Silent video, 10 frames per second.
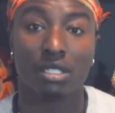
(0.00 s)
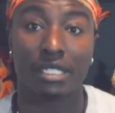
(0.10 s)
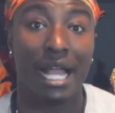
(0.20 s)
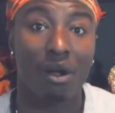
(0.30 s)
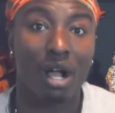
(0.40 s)

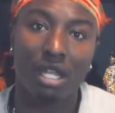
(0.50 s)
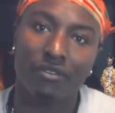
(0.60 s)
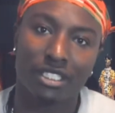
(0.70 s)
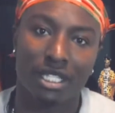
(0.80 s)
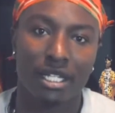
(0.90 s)
Now all
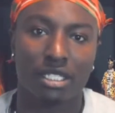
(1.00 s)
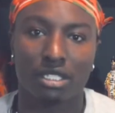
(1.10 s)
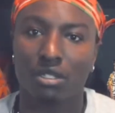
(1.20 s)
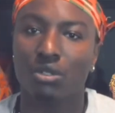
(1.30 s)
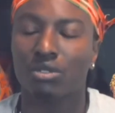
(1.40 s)
of a sudden it's
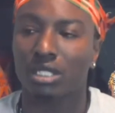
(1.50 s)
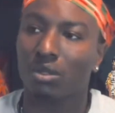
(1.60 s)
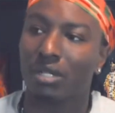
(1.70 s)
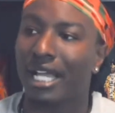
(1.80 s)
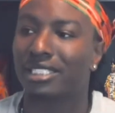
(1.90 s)
cool.
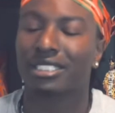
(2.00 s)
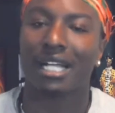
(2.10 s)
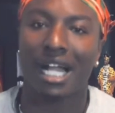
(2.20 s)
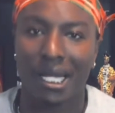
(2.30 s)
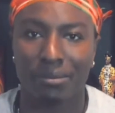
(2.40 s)
So as
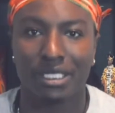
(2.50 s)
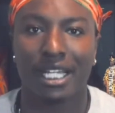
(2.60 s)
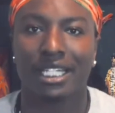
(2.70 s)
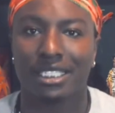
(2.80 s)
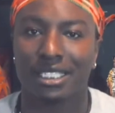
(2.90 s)
time
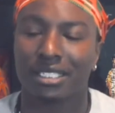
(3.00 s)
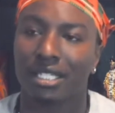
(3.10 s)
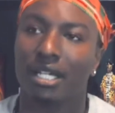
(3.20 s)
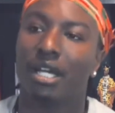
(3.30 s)
changes,